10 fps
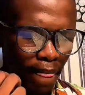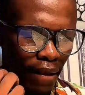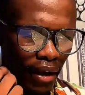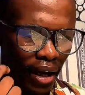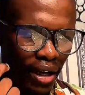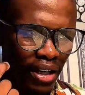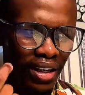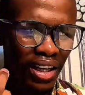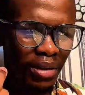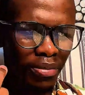It
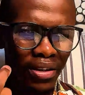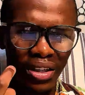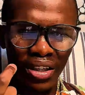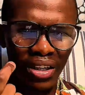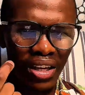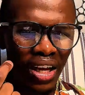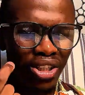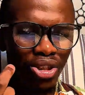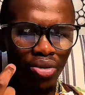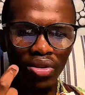can be
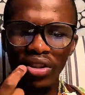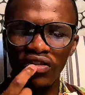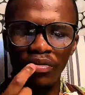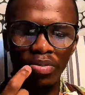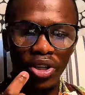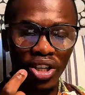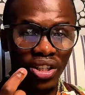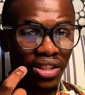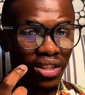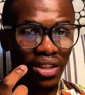exclusive
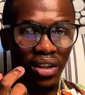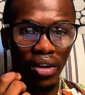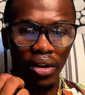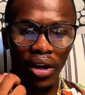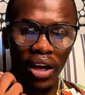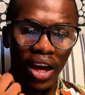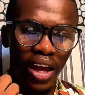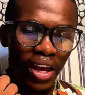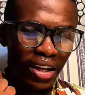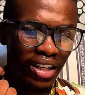perks.
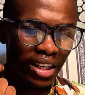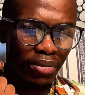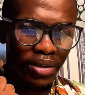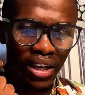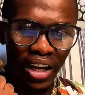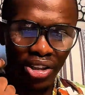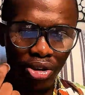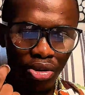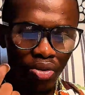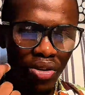It can be
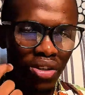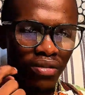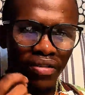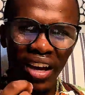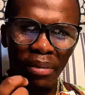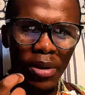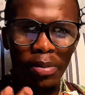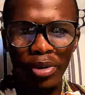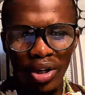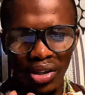exclusive VIP
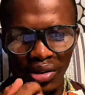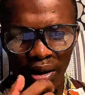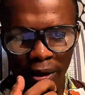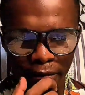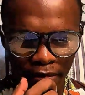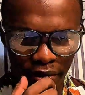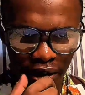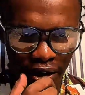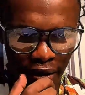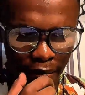perks.
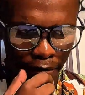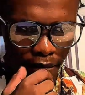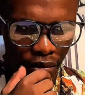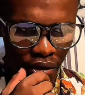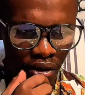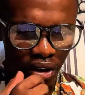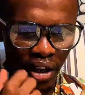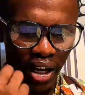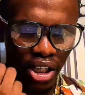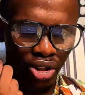
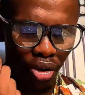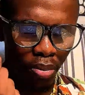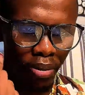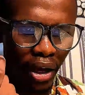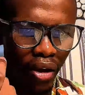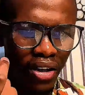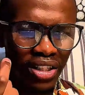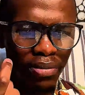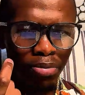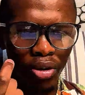Looking at your
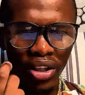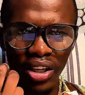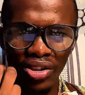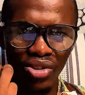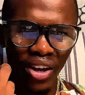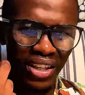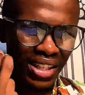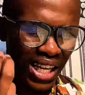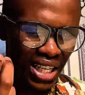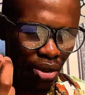priority bookings, your
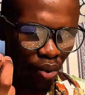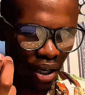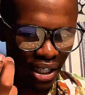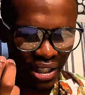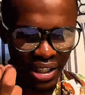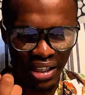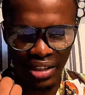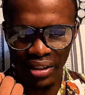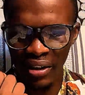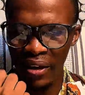extended
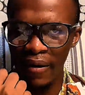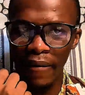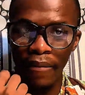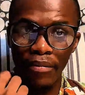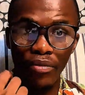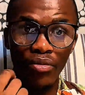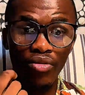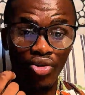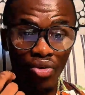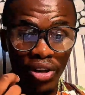warranties,
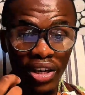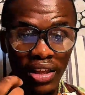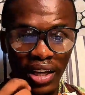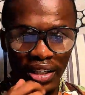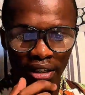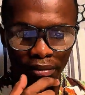you need that.